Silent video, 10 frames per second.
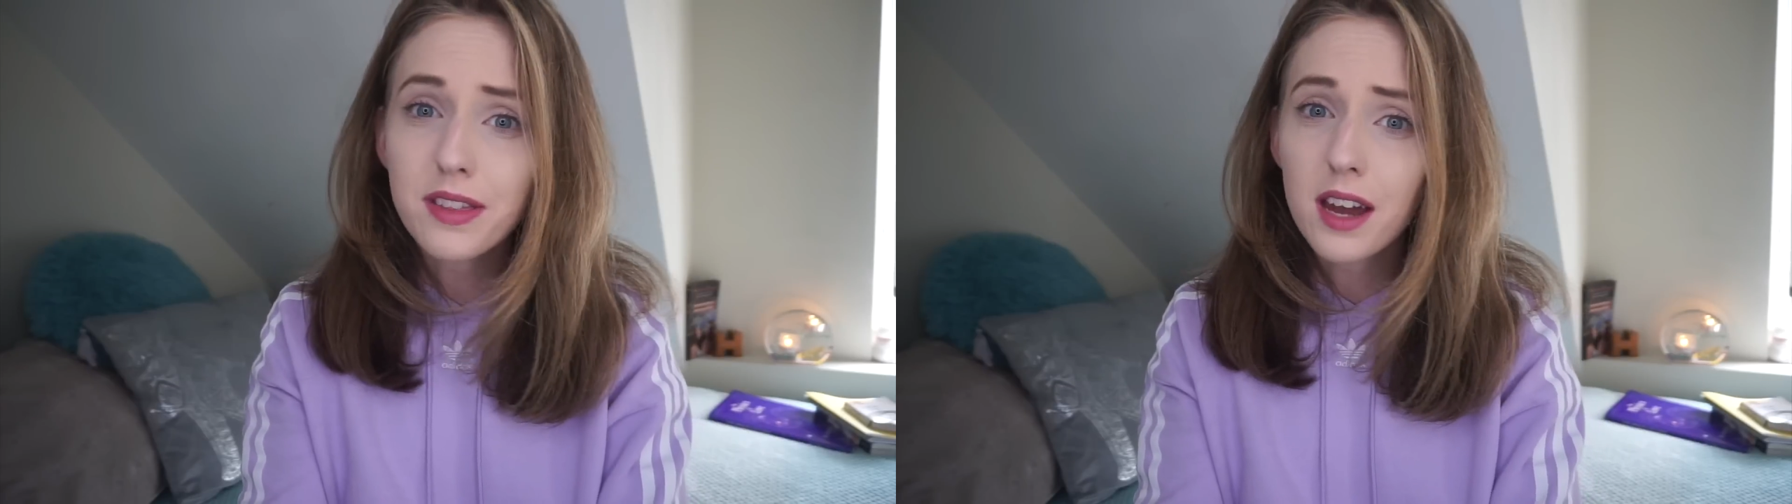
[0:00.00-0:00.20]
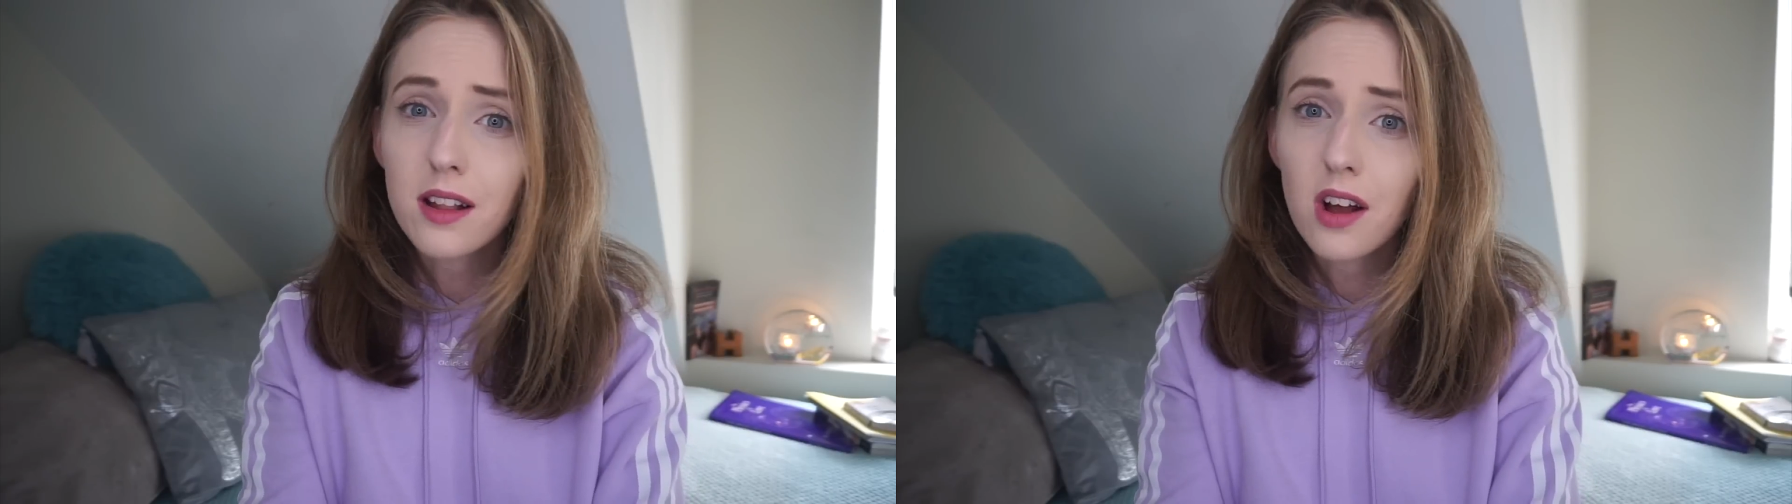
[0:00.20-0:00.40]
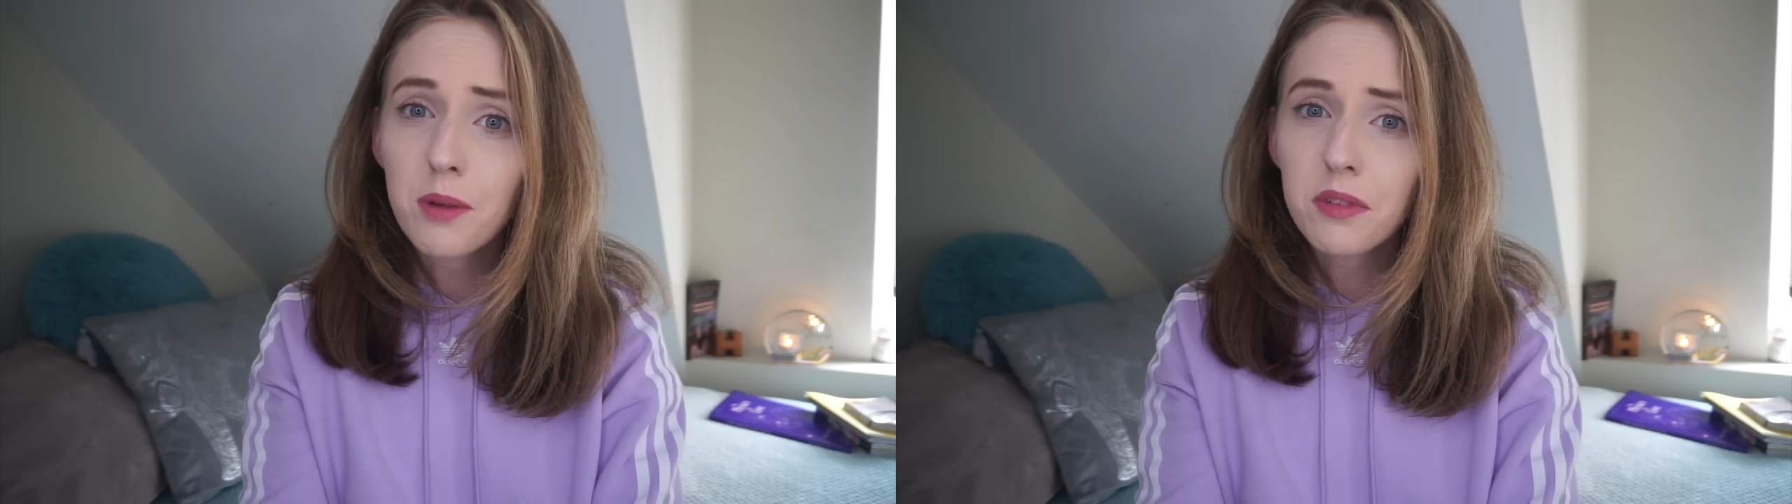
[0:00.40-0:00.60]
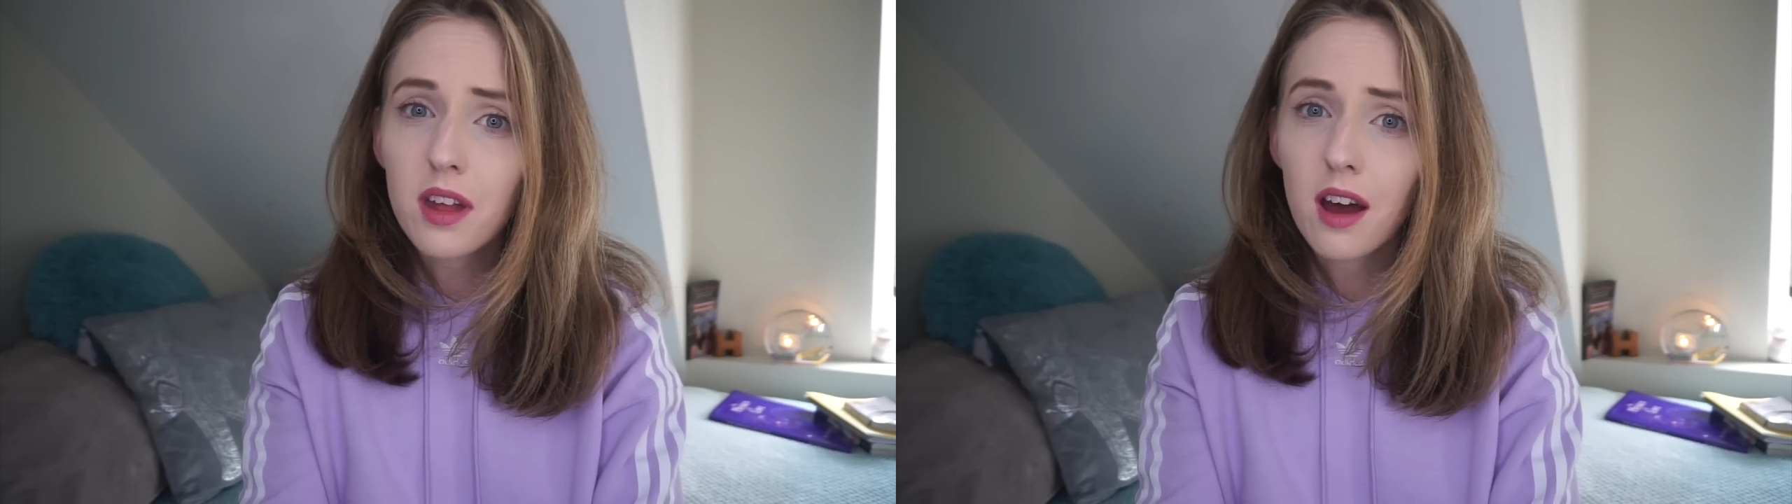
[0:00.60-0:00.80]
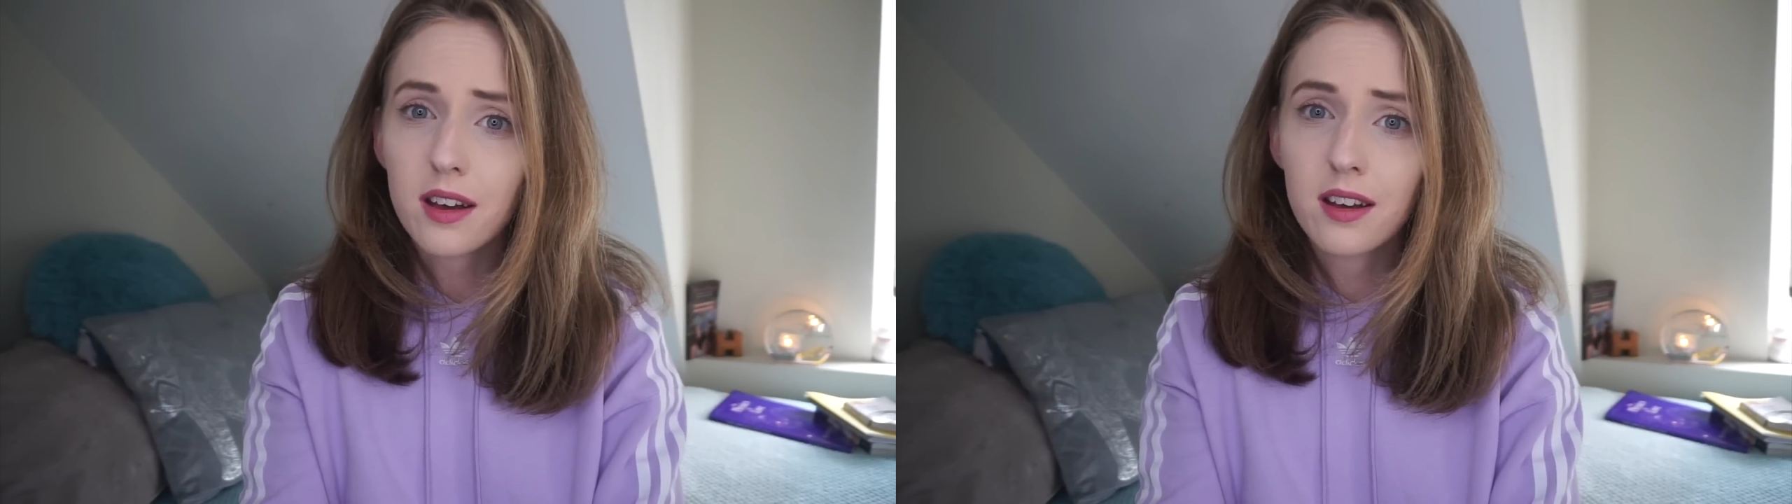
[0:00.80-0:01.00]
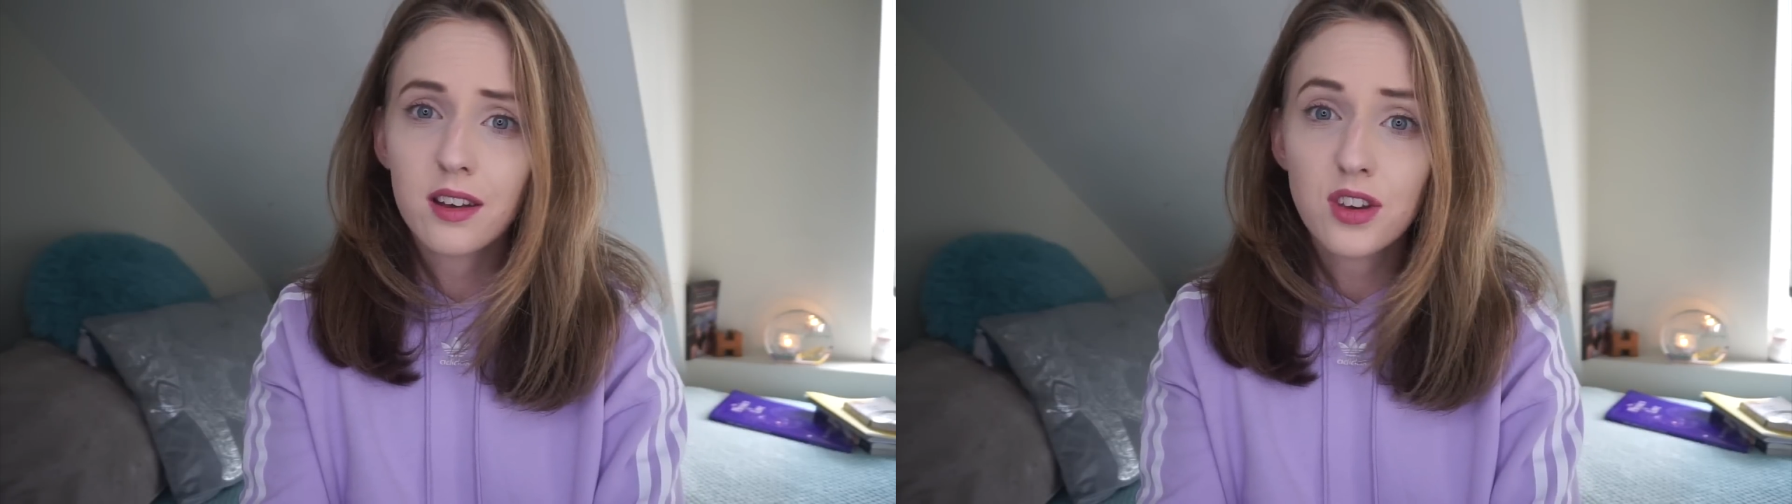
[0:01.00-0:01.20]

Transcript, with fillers: that alarm clock,